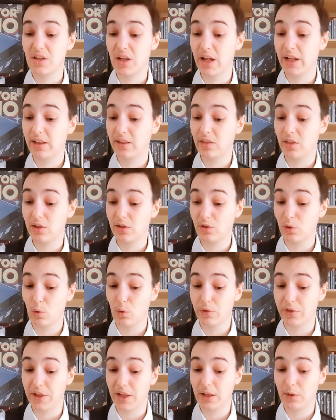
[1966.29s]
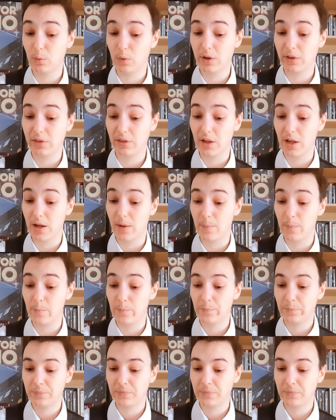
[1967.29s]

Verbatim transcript: Like this whole thing with um,